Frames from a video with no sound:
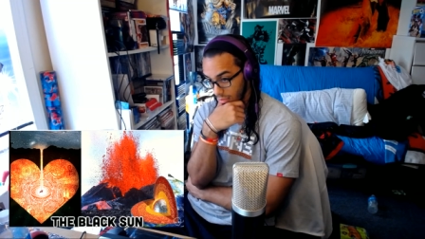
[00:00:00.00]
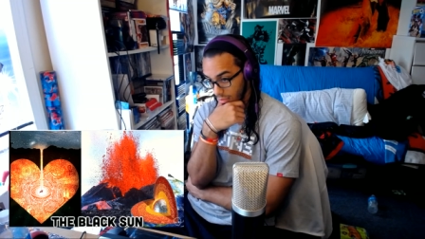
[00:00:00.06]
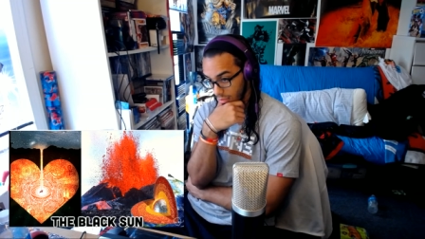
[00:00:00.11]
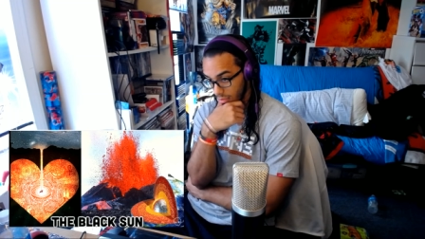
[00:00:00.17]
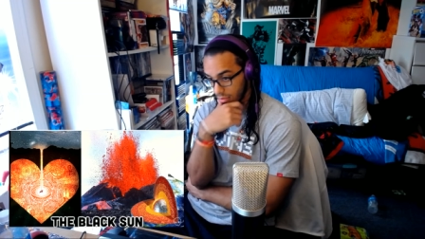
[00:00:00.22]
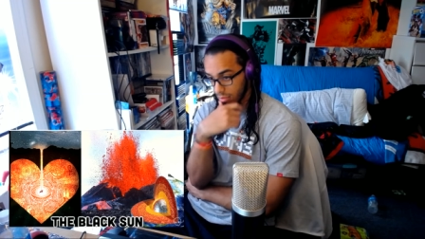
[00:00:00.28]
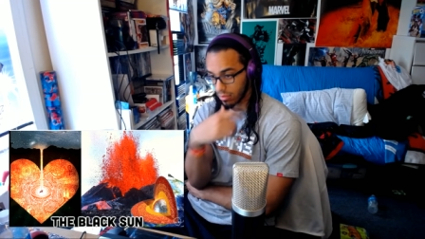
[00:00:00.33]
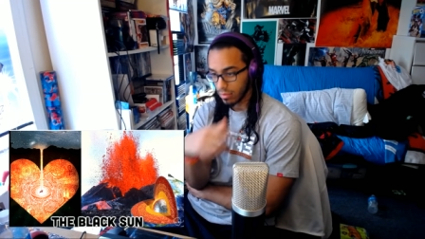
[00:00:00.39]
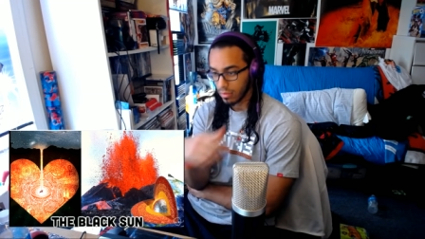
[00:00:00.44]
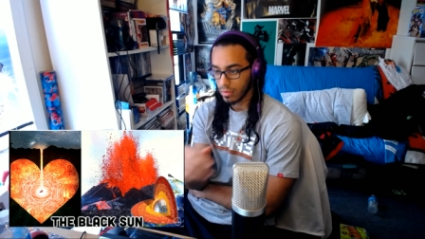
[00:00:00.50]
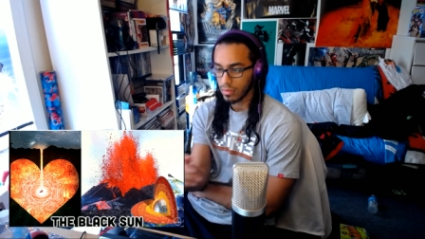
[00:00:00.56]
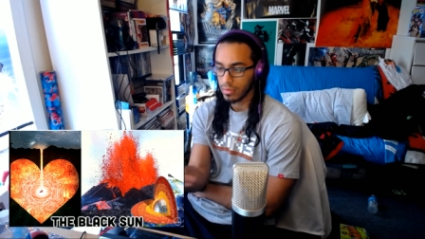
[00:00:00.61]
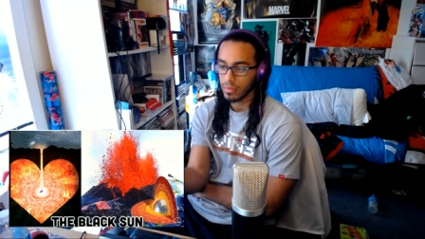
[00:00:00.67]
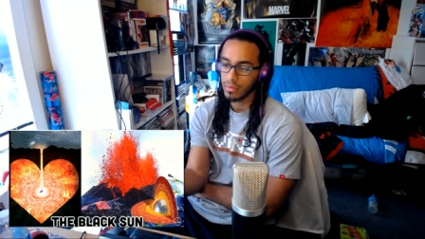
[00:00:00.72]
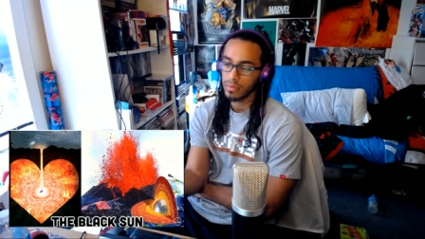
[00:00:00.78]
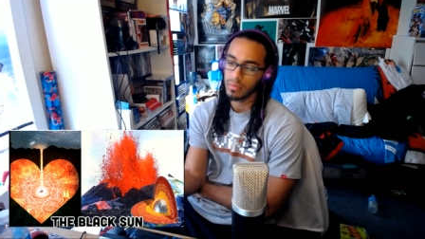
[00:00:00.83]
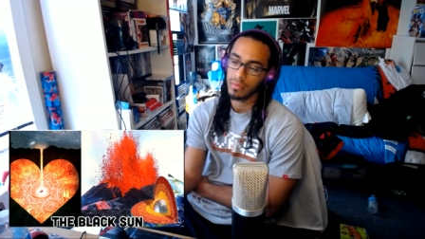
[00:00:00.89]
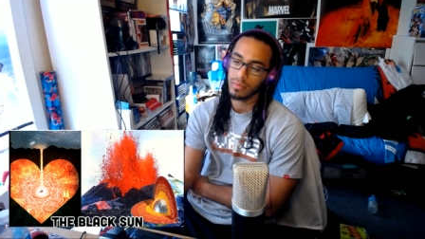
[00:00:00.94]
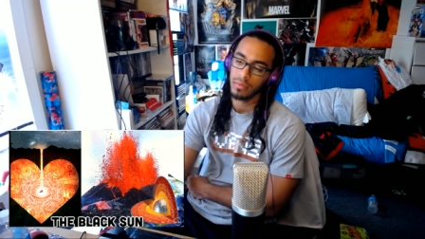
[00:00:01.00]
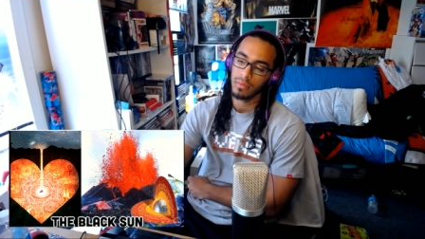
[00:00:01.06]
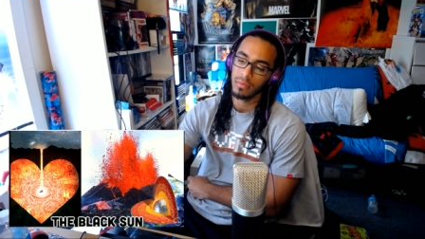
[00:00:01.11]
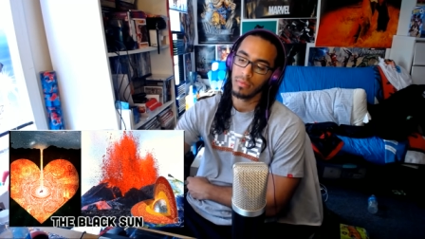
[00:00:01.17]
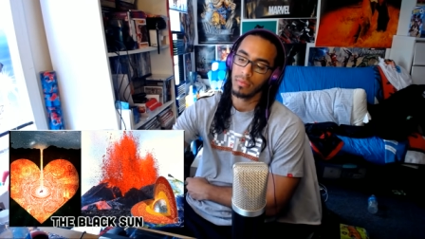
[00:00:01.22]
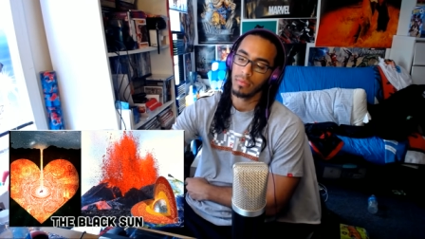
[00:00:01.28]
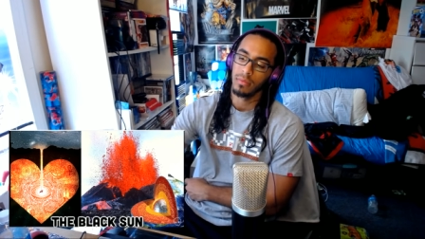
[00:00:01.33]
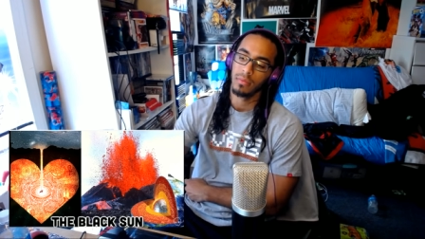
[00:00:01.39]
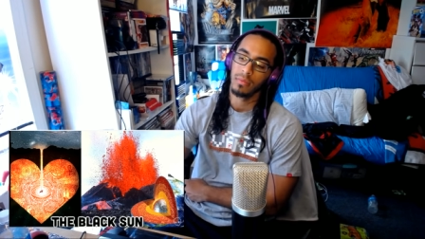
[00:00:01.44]
are access
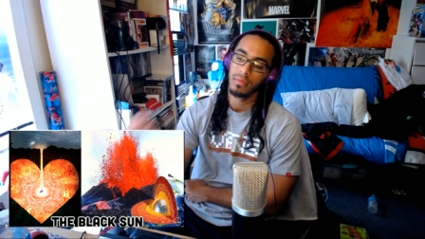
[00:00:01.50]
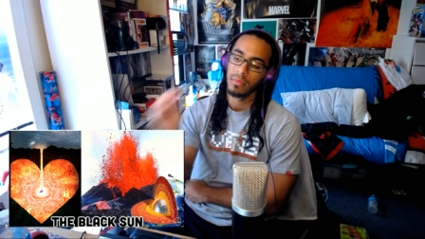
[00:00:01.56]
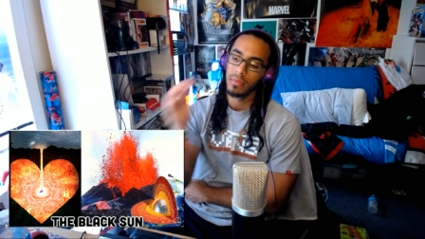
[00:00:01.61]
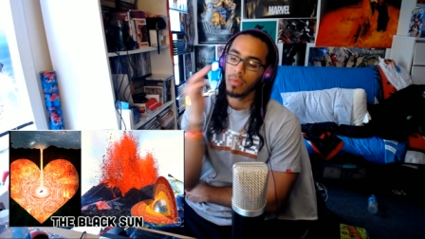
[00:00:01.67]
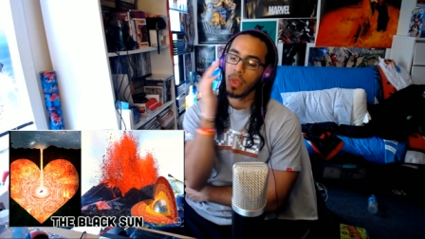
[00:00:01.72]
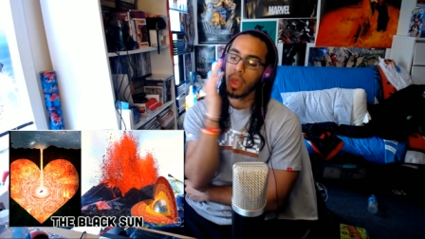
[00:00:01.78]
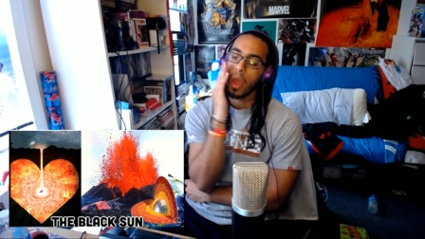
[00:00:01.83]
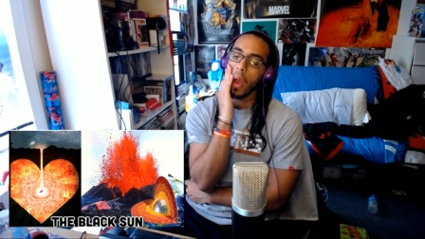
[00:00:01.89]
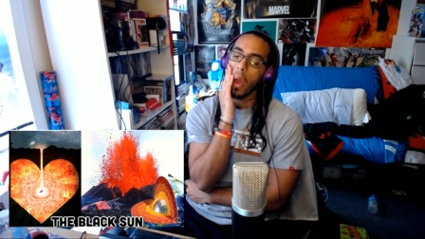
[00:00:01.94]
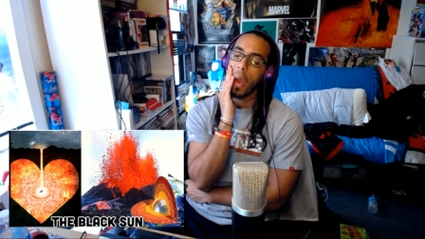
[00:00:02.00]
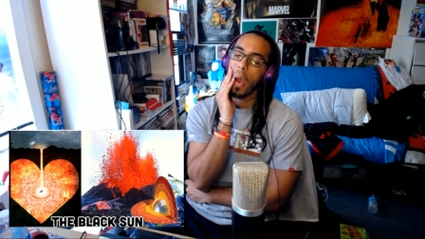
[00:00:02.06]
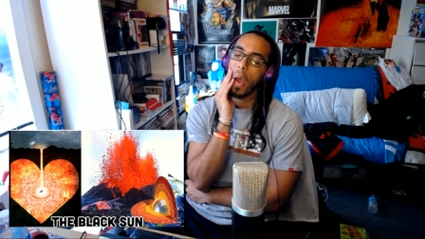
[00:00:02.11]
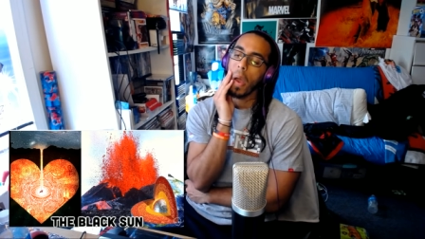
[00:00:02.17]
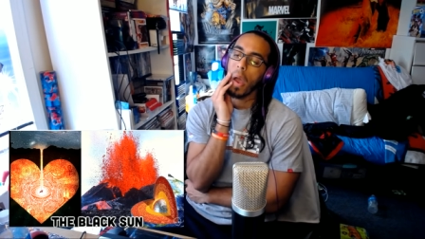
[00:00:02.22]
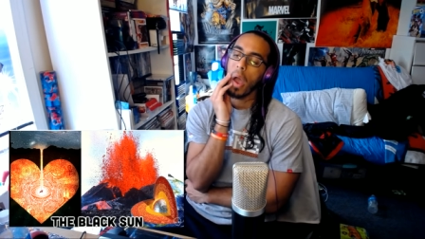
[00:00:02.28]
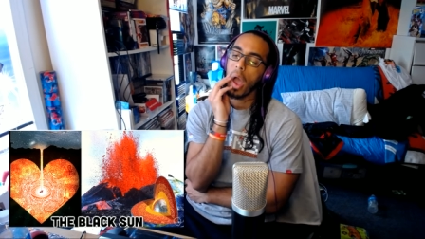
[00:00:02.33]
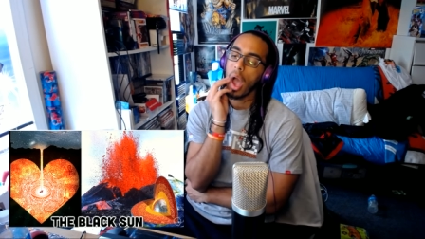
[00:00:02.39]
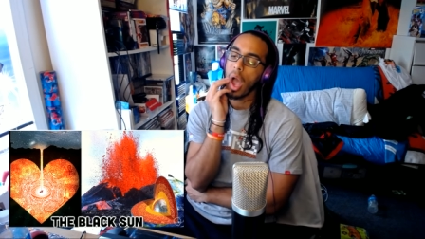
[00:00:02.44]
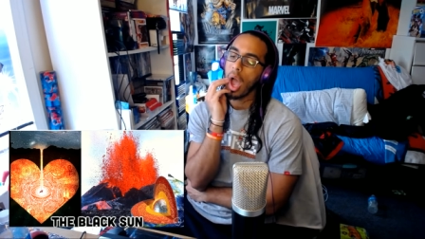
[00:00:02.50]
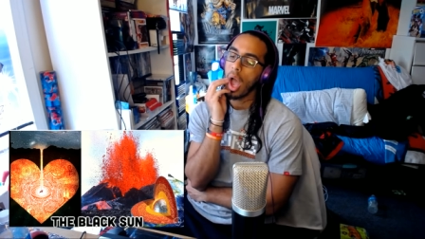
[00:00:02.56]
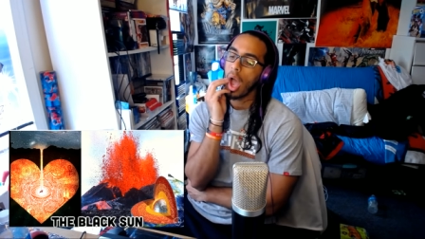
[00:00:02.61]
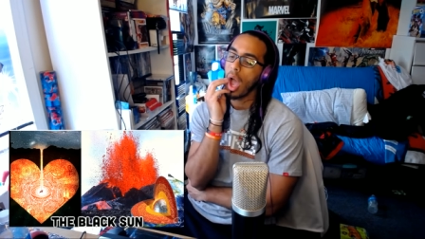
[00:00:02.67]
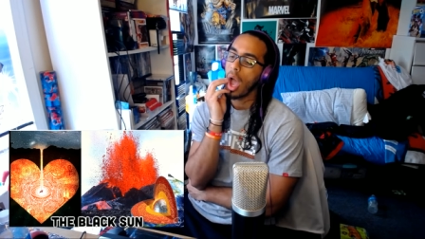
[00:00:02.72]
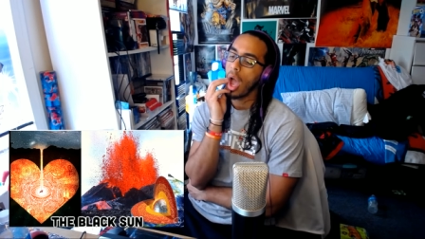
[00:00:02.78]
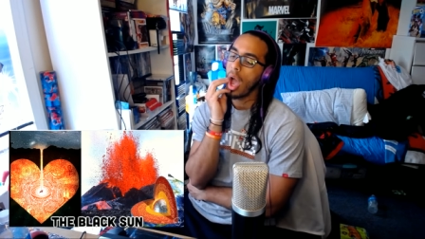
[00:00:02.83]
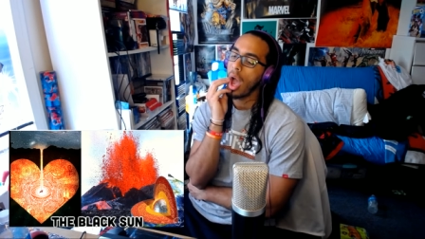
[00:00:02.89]
points to the earth's soul.